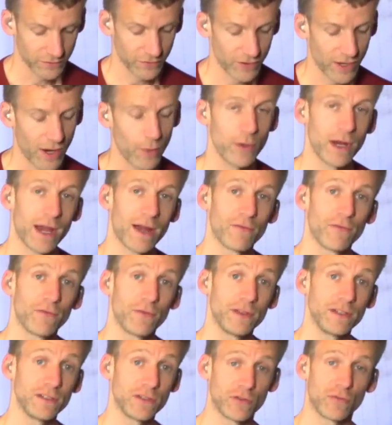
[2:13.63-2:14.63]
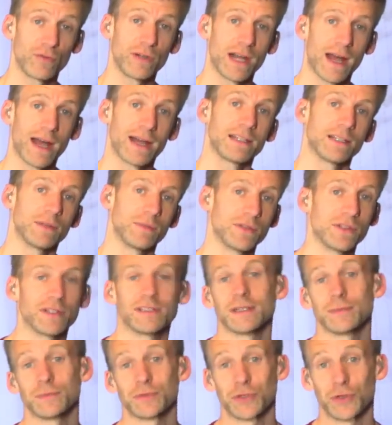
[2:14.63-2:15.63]
So now we have these three items
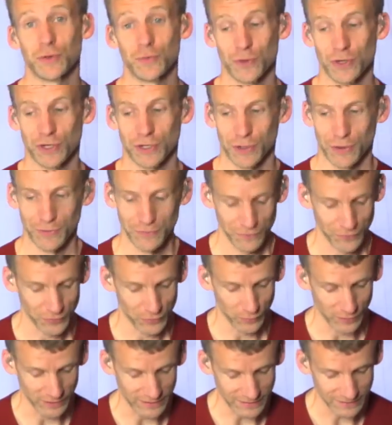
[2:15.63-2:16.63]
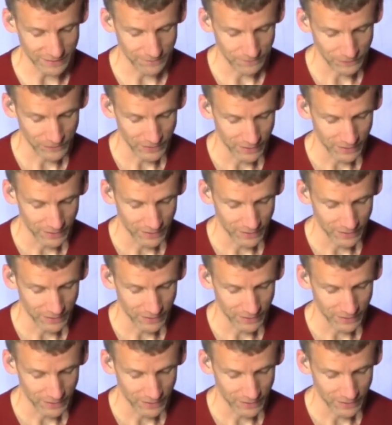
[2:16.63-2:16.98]
that Tim's going to work on for the week.